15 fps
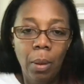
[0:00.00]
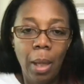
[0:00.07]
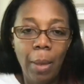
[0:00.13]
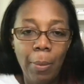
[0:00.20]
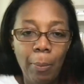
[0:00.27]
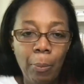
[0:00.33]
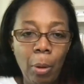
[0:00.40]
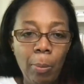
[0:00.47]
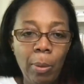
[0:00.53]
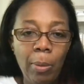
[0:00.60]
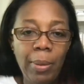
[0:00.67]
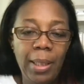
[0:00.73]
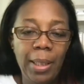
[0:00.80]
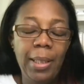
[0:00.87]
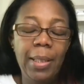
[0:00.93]
And the
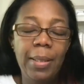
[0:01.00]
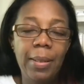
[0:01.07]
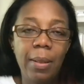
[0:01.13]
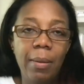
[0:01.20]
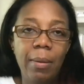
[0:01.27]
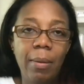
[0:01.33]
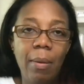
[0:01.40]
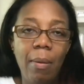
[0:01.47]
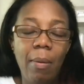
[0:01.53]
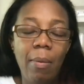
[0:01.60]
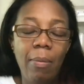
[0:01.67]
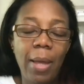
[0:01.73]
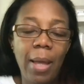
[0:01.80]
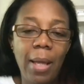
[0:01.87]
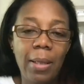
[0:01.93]
problem is
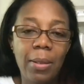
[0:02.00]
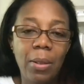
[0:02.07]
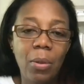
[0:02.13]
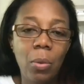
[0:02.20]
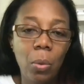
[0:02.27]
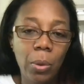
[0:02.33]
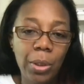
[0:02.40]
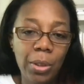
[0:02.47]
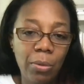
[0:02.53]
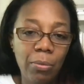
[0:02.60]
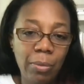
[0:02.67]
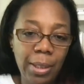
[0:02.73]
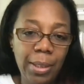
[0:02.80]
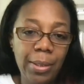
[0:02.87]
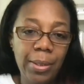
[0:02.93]
that, according to
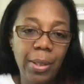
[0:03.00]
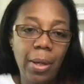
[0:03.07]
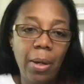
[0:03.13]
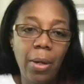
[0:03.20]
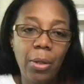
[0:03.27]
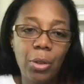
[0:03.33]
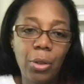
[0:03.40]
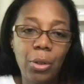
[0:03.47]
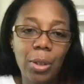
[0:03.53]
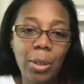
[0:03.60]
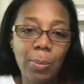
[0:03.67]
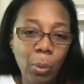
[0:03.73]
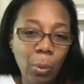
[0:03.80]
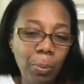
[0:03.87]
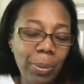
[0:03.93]
research,
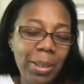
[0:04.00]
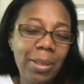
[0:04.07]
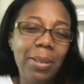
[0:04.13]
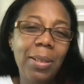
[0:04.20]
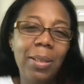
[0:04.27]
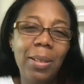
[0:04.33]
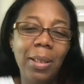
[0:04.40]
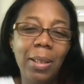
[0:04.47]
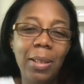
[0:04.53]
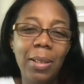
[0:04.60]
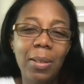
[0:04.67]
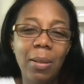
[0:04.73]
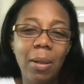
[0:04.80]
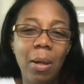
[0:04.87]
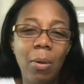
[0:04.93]
small
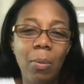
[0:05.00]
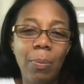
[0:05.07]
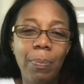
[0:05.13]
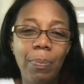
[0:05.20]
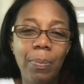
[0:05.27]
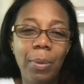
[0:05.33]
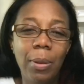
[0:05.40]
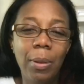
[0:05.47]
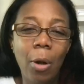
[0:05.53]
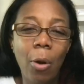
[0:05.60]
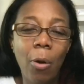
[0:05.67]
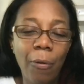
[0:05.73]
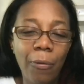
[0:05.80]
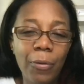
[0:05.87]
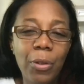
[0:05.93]
businesses are
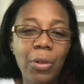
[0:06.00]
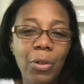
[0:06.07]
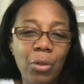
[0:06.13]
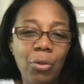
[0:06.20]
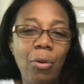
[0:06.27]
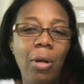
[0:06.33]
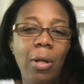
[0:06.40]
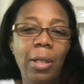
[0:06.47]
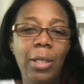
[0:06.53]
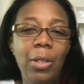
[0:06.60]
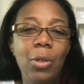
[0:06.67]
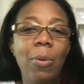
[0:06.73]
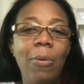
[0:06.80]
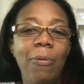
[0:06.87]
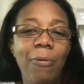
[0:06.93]
often struggling
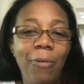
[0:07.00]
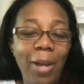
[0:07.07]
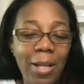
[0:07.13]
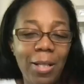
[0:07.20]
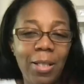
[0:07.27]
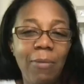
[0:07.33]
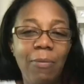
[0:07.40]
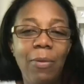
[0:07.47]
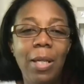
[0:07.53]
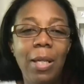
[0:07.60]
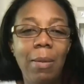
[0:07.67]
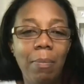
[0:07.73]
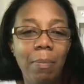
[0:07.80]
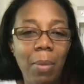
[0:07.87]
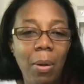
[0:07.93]
to
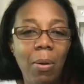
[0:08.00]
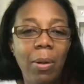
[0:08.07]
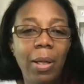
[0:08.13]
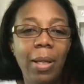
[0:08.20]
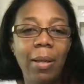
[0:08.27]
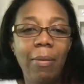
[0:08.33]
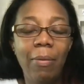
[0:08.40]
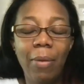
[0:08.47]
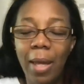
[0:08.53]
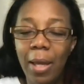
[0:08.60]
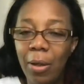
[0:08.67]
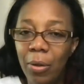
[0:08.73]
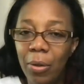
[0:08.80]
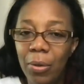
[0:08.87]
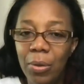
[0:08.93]
effectively market their
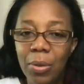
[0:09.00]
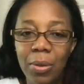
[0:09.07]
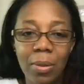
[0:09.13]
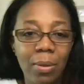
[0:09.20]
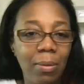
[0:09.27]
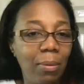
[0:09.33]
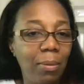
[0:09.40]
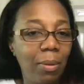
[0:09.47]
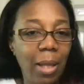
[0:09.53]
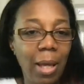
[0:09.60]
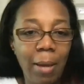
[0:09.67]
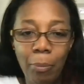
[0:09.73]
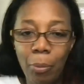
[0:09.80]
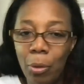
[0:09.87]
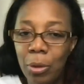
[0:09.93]
goods,
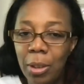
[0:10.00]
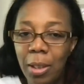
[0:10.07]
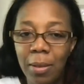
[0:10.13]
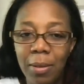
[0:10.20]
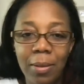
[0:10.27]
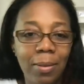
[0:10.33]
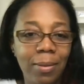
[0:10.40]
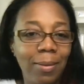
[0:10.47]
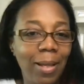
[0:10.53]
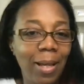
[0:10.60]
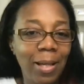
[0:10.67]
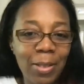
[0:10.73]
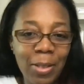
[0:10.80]
their products, their